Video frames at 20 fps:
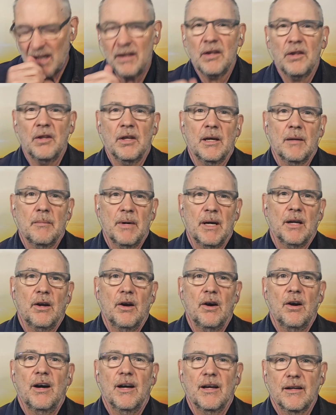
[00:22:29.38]
thing about
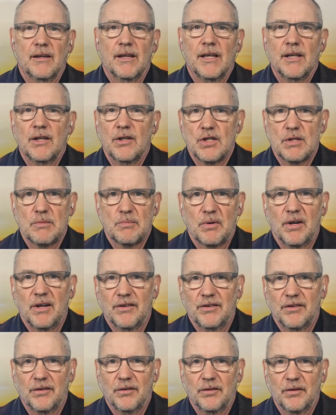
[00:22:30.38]
high energy
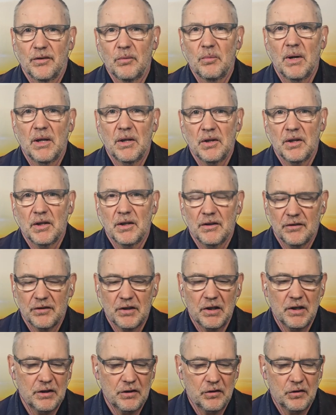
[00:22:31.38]
prices, the one thing it's
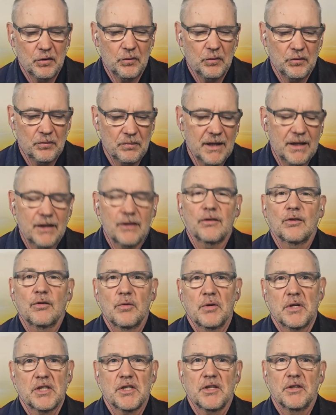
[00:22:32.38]
going to do is make us
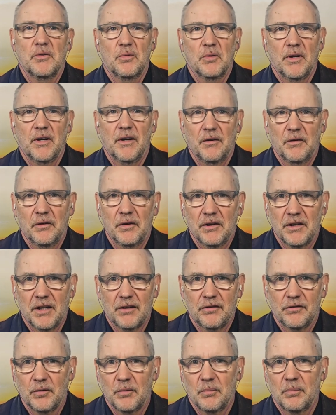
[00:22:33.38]
question all our
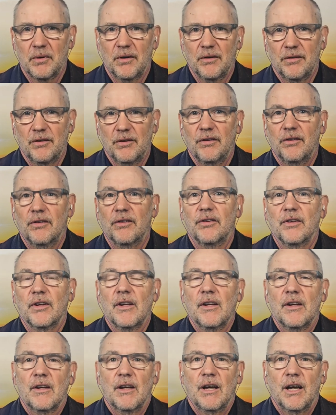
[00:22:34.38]
industrial processes.
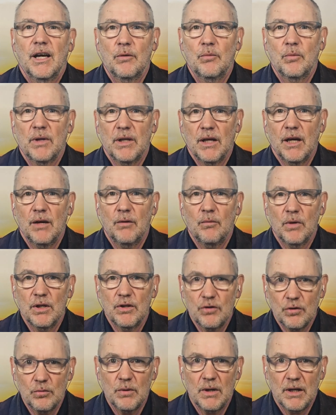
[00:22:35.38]
And we
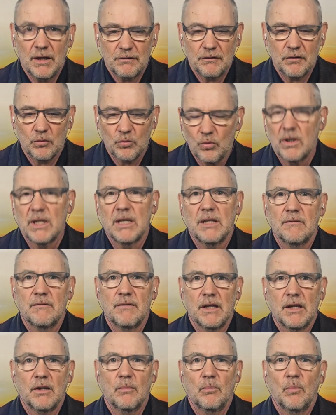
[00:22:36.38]
do have to
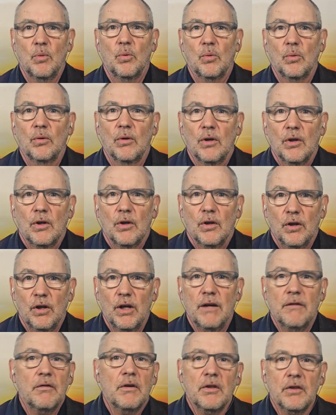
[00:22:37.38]
reinvent them all. But
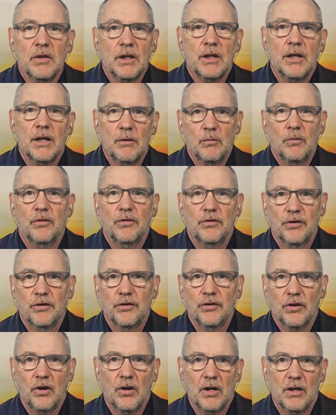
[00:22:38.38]
everything that was
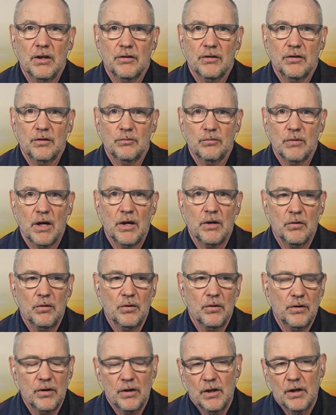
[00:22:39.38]
designed to run
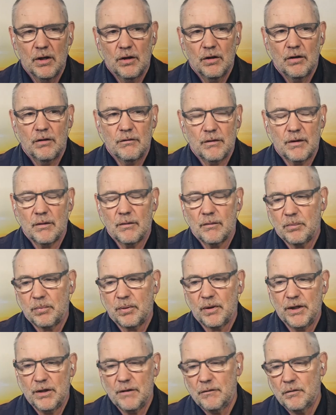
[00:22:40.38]
on
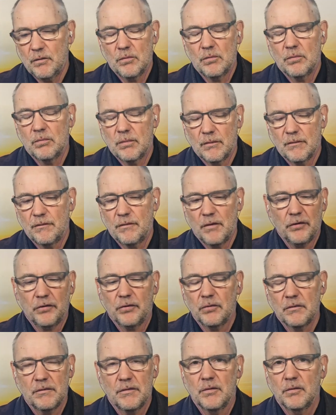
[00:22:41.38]
plentiful
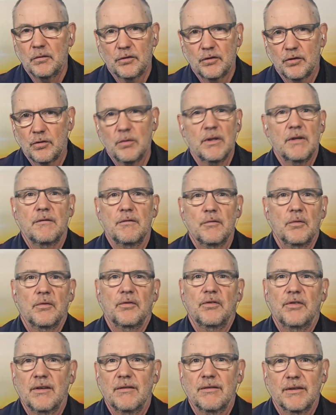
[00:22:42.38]
fossil fuels
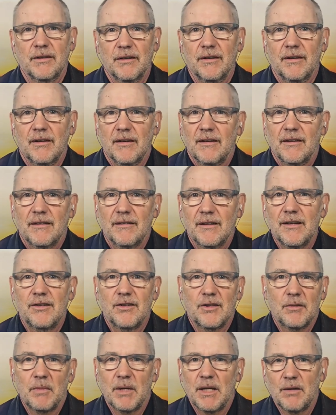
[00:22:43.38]
24/7 needs
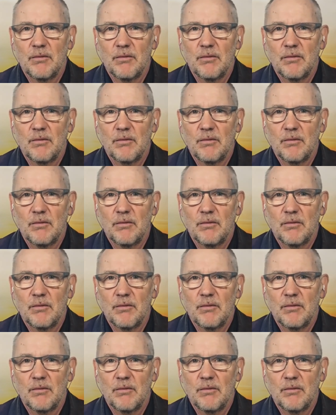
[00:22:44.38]
to be